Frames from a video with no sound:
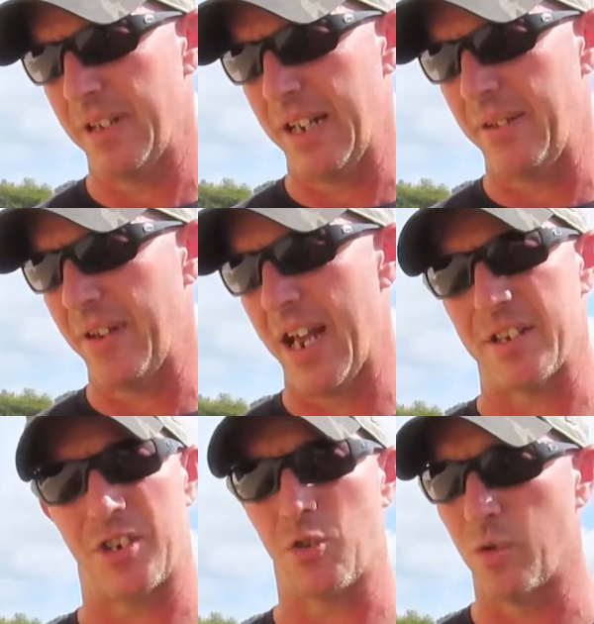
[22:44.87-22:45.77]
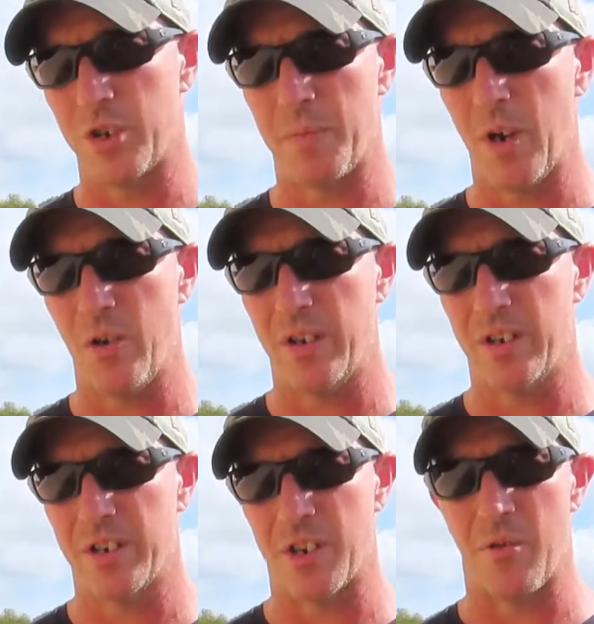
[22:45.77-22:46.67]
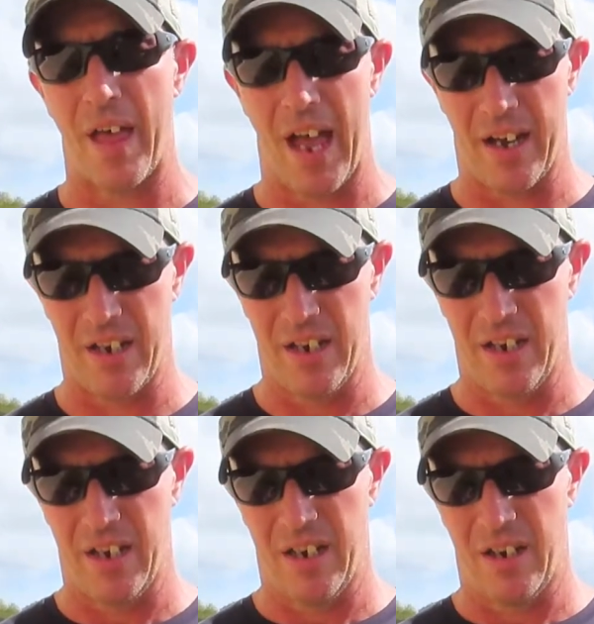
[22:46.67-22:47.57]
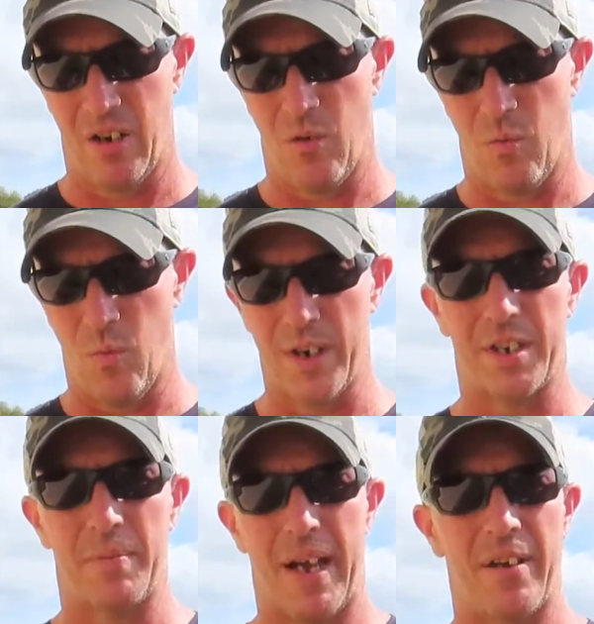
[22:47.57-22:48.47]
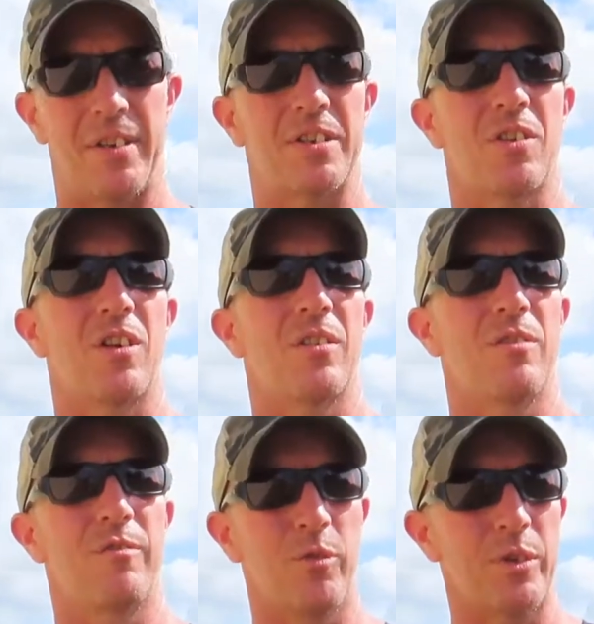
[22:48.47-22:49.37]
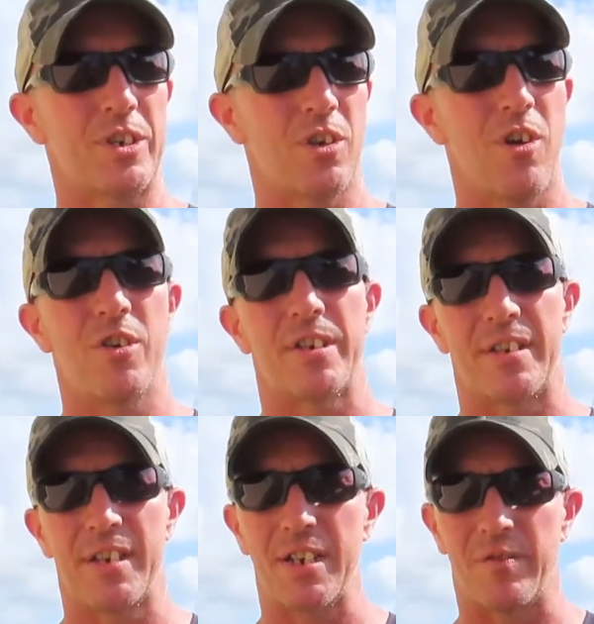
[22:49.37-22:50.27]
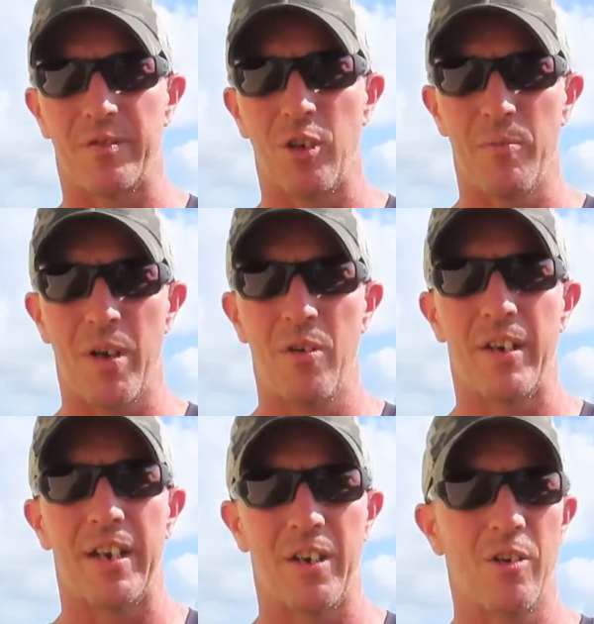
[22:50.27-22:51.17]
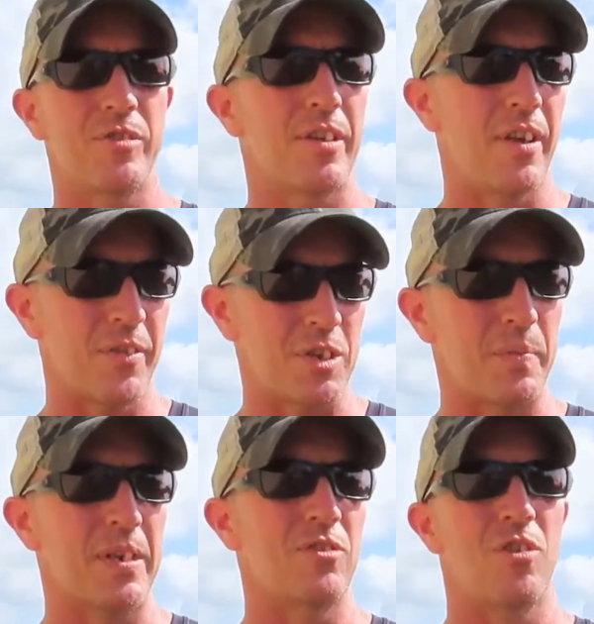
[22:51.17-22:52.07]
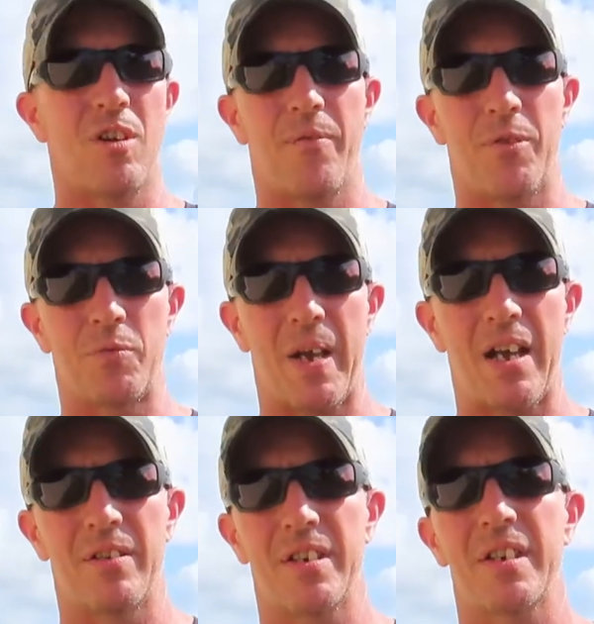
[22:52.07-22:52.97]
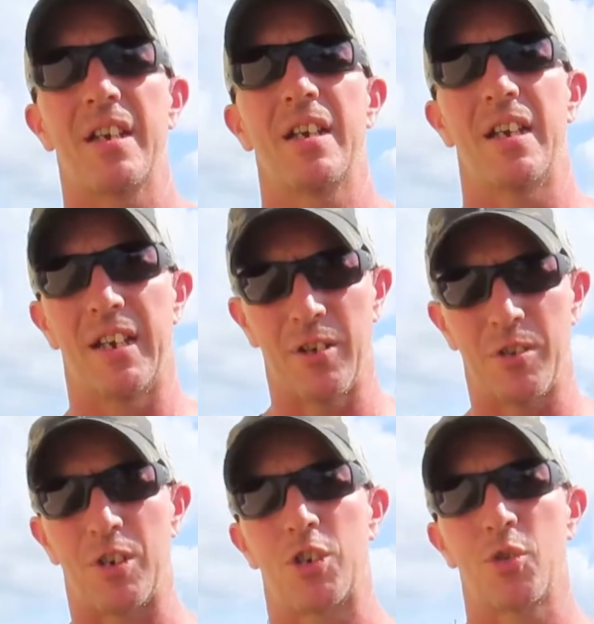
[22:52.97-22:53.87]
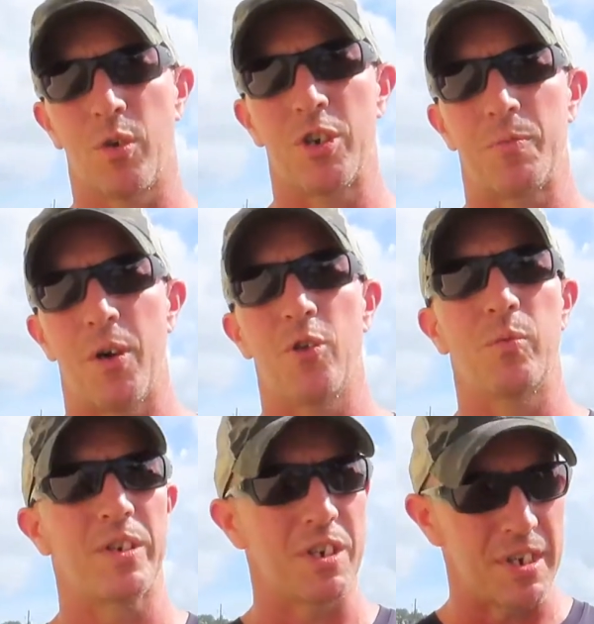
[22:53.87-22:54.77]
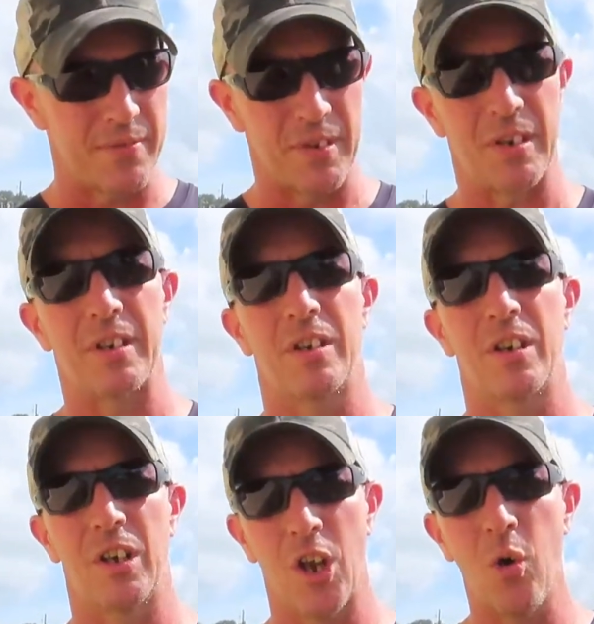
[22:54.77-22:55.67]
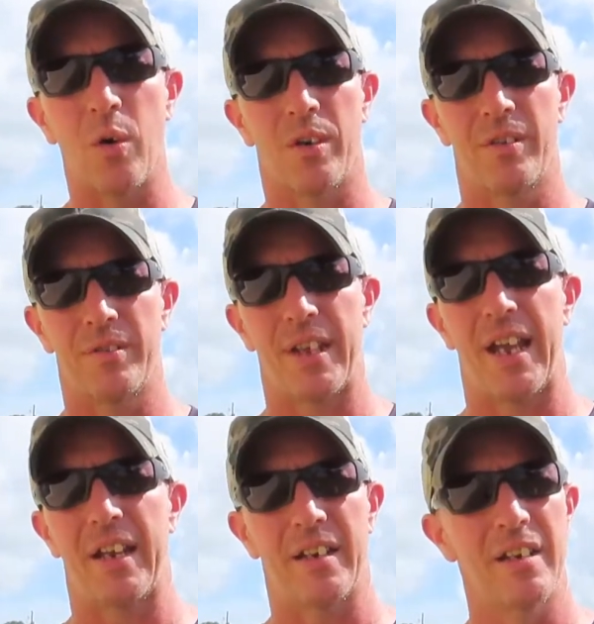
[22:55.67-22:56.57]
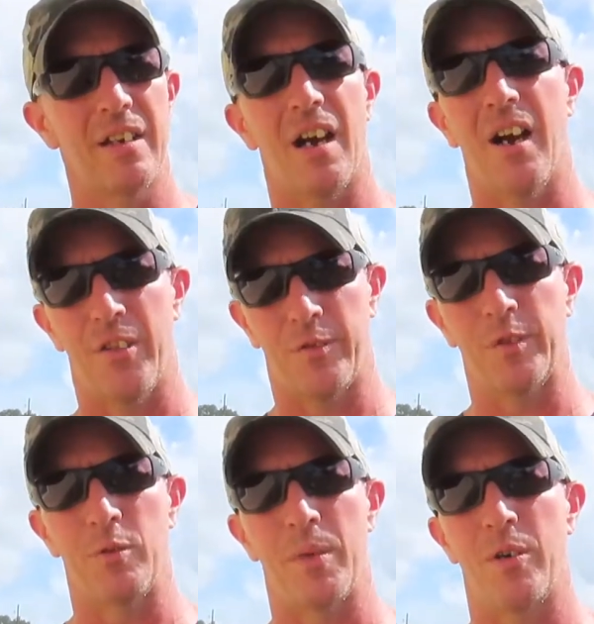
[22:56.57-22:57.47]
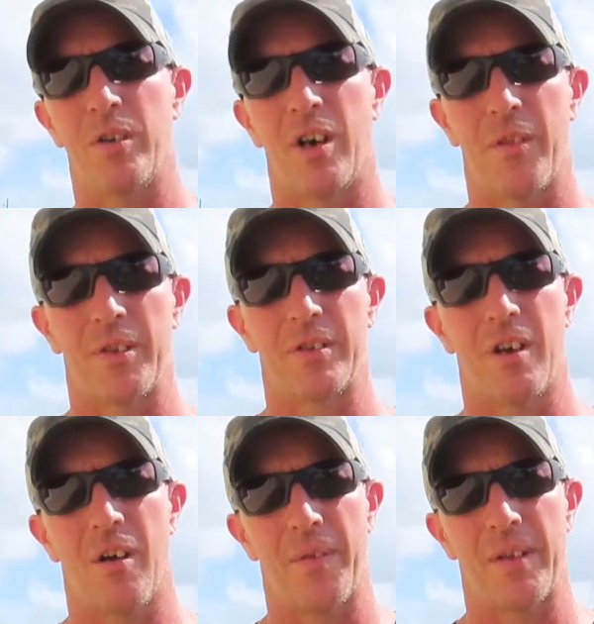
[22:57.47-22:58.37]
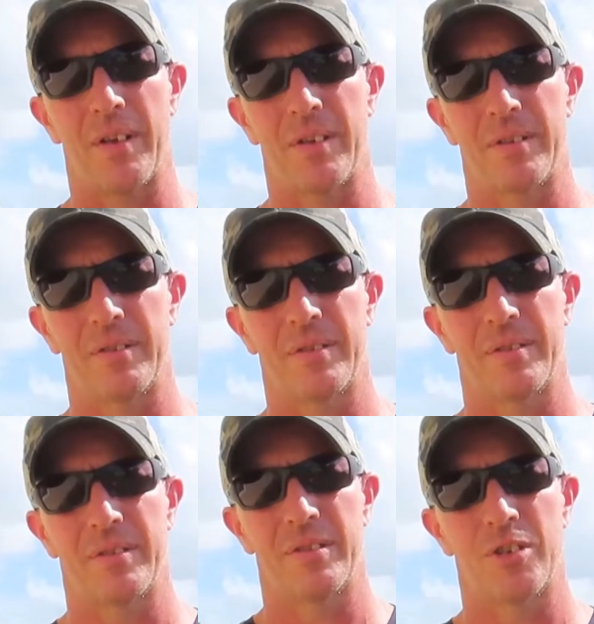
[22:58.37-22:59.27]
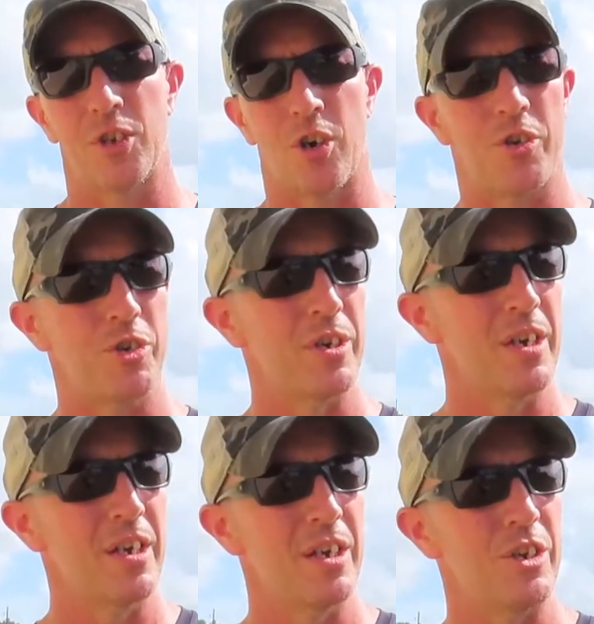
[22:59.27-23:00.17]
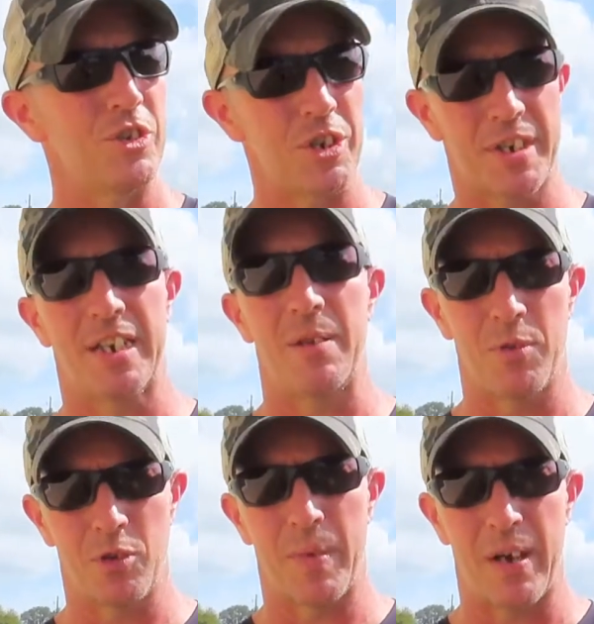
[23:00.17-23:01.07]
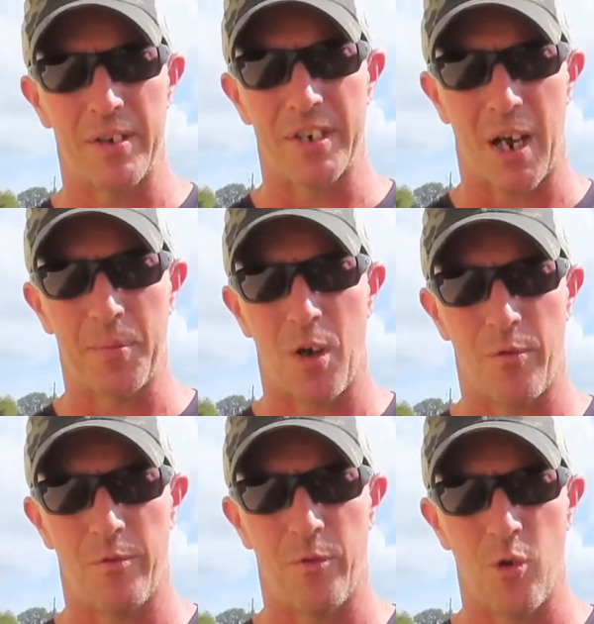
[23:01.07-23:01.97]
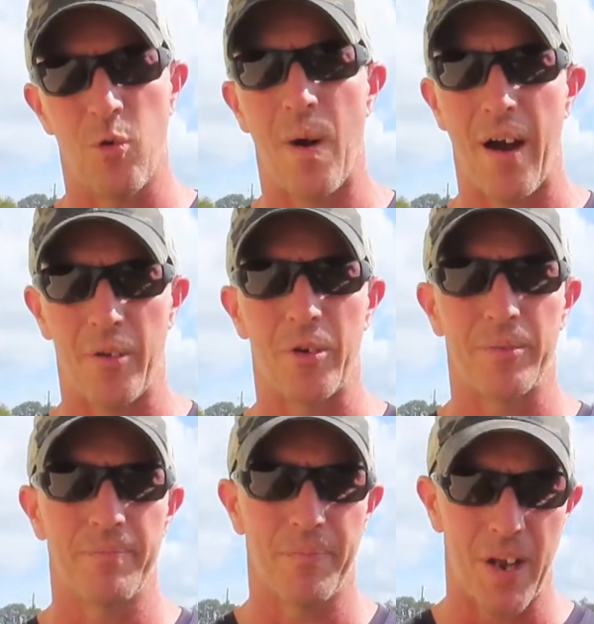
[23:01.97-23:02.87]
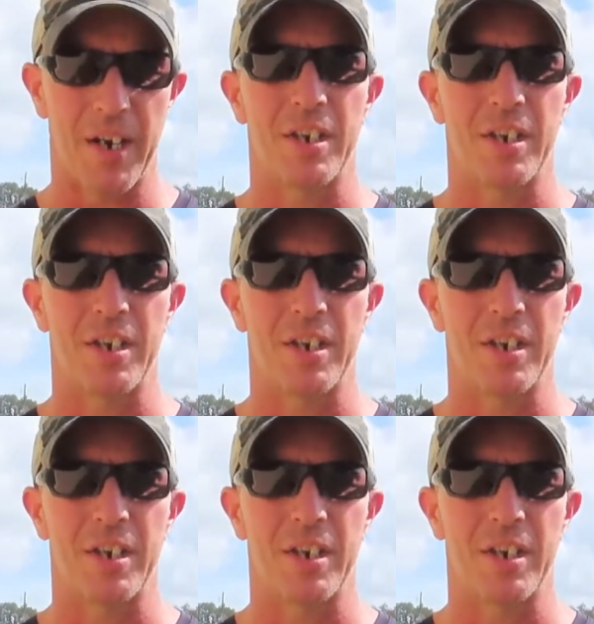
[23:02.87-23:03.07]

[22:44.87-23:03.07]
It even has a storage mode, so that once the batteries are fully charged and it stays in float mode and it knows that nothing's being drawn off those batteries, it goes into storage mode, which is even lower than the float mode on the charger, just to keep those batteries topped off and full while they're not